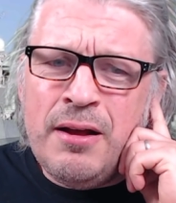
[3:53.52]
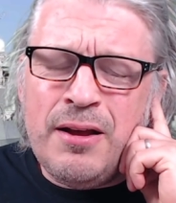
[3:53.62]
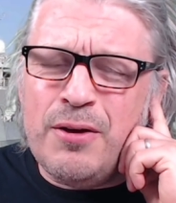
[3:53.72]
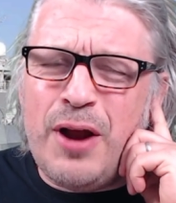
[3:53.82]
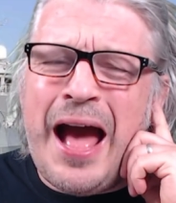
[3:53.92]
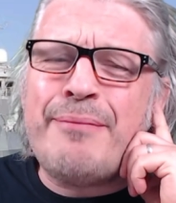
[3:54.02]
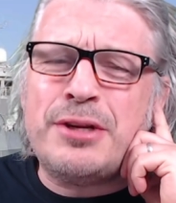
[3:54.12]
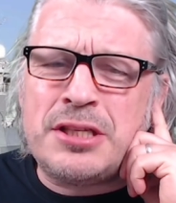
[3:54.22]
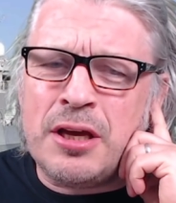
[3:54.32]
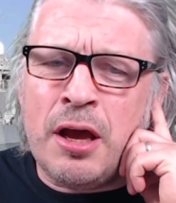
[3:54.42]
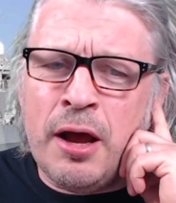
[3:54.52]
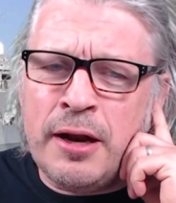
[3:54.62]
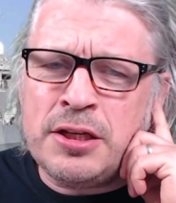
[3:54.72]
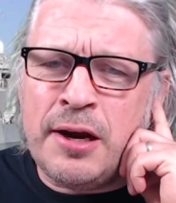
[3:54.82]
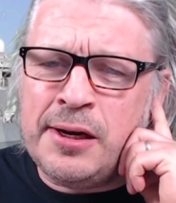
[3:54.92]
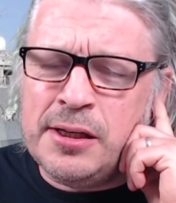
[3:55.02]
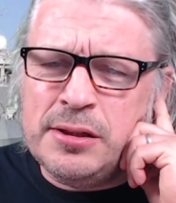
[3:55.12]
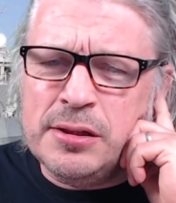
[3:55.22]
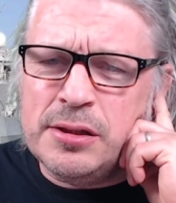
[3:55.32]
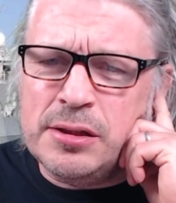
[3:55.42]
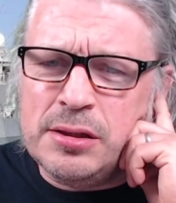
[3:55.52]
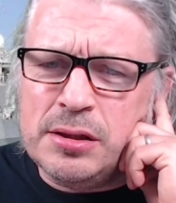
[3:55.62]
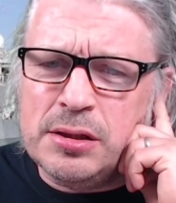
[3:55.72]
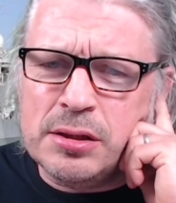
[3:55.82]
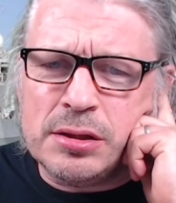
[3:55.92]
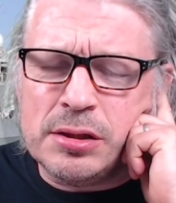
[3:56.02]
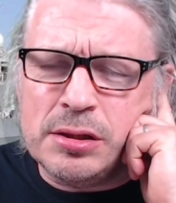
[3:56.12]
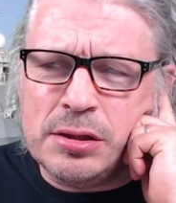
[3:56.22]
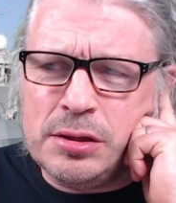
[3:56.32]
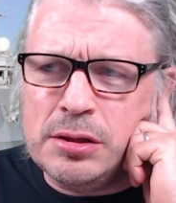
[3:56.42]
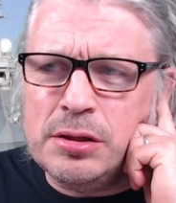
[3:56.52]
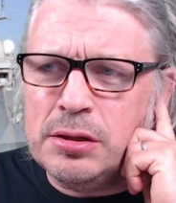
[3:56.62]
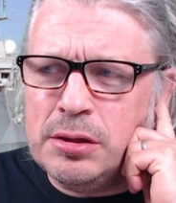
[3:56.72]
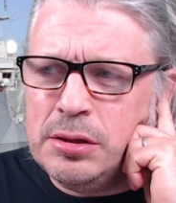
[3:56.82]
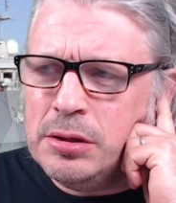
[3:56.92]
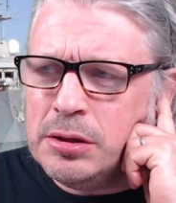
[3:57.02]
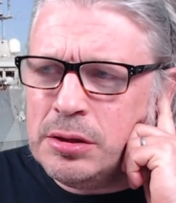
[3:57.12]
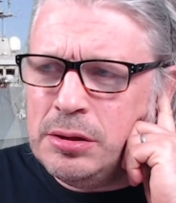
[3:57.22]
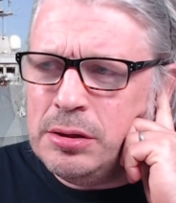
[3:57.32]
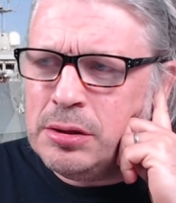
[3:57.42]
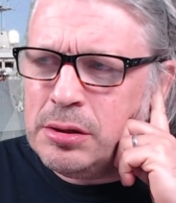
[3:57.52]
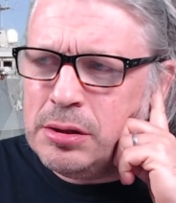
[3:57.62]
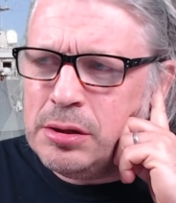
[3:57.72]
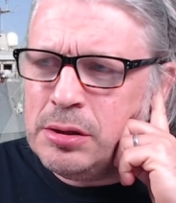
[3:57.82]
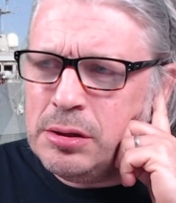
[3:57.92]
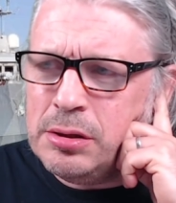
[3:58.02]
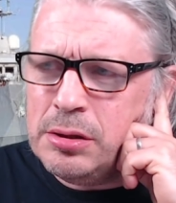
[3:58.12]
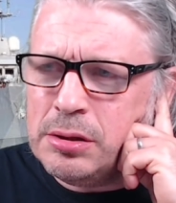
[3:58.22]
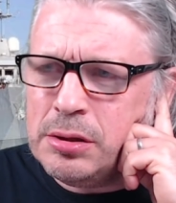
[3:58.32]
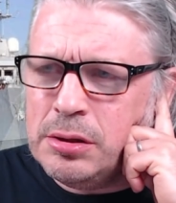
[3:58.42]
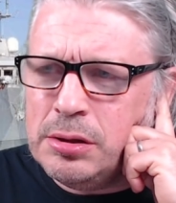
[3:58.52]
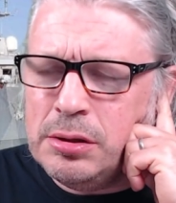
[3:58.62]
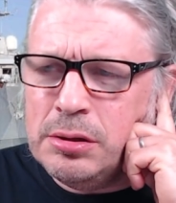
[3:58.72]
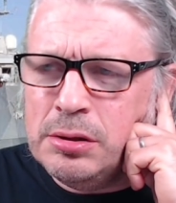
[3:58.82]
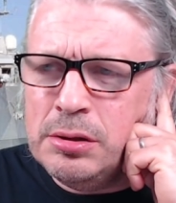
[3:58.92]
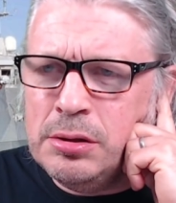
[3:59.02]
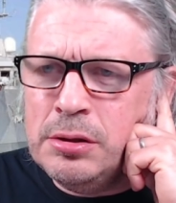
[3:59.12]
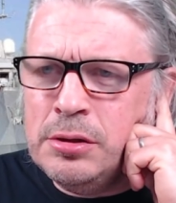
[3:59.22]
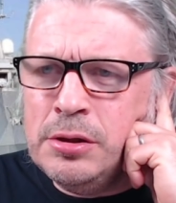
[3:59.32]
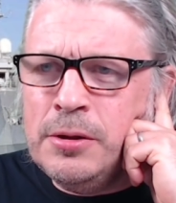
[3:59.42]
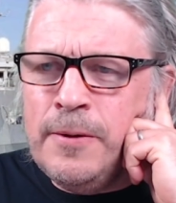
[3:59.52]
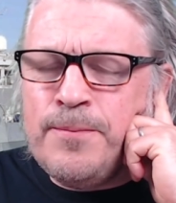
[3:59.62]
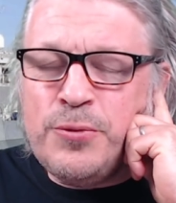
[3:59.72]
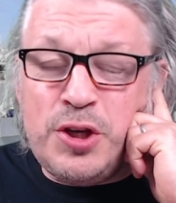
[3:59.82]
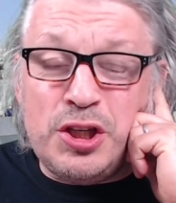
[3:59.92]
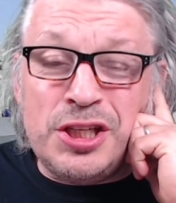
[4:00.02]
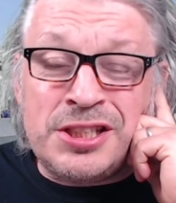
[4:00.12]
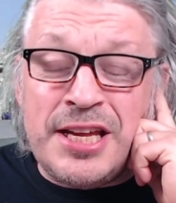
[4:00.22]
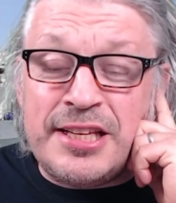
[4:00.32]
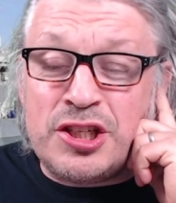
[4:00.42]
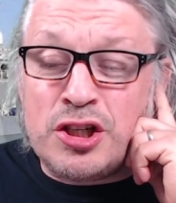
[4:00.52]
You're an amateur, Terry. I know. I've been working in this profession a long time. You just need to